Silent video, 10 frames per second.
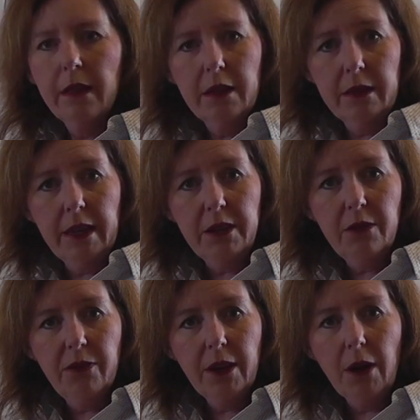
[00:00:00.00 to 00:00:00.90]
then you
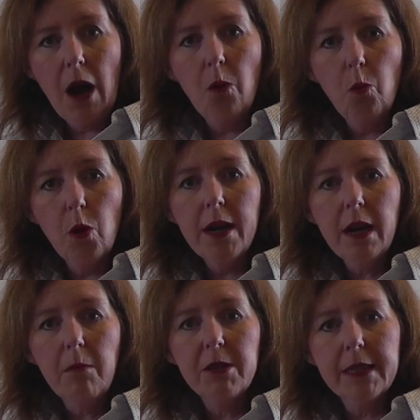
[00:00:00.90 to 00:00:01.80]
figure out what
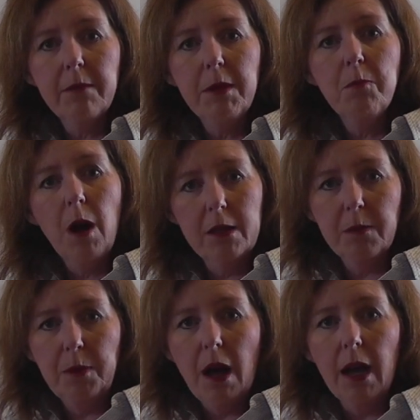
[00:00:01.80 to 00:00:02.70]
numbers can be
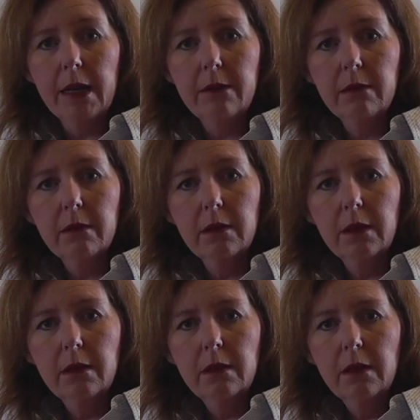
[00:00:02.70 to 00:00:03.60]
multiplied
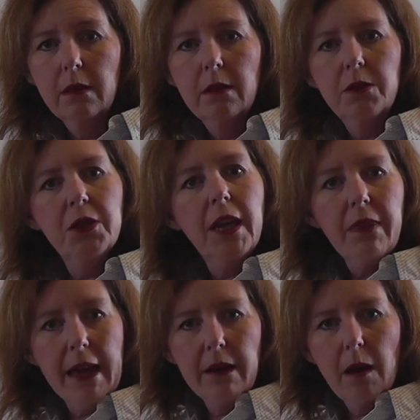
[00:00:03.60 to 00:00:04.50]
to get
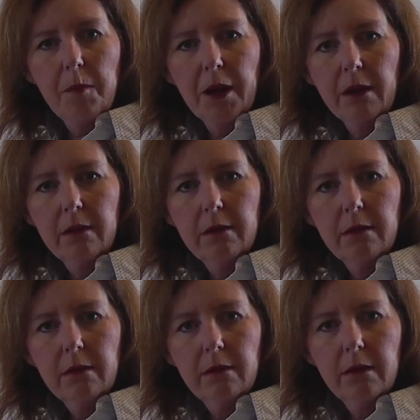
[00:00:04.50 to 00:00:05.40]
that number.
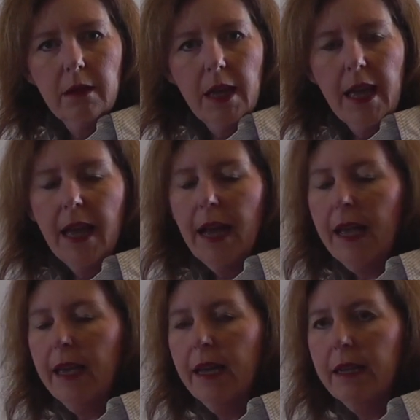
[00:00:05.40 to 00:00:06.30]

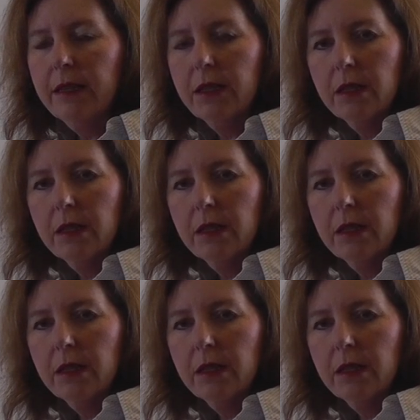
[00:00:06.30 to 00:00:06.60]
And